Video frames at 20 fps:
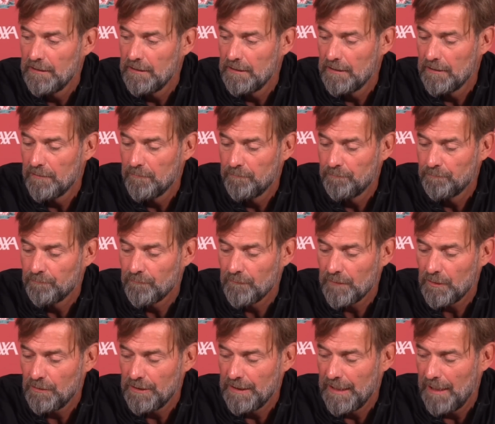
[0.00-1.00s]

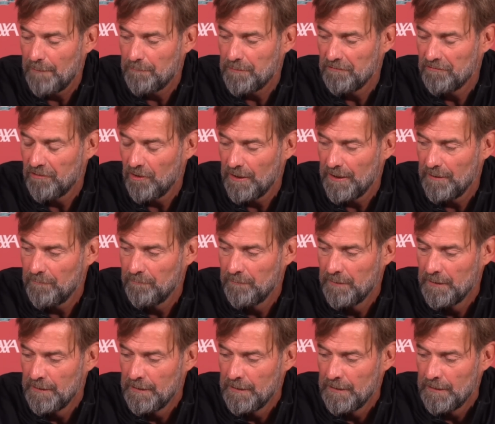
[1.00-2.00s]
Really happy for him.
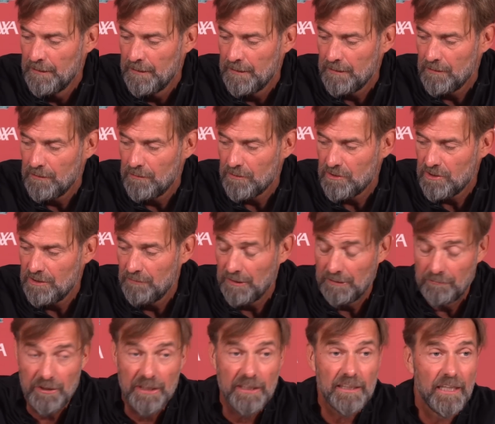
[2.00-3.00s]
Could see
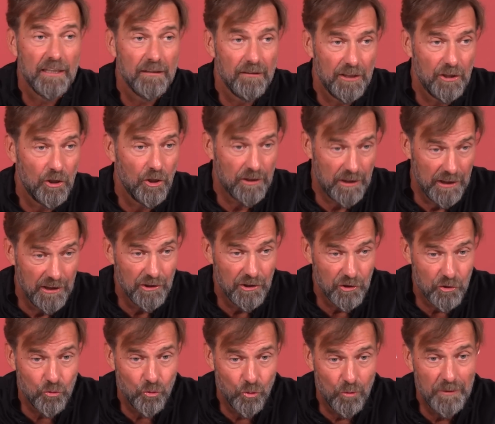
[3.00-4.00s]
he got here in
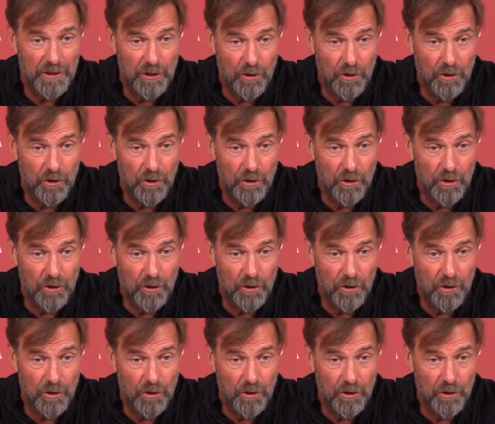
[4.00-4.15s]
this room,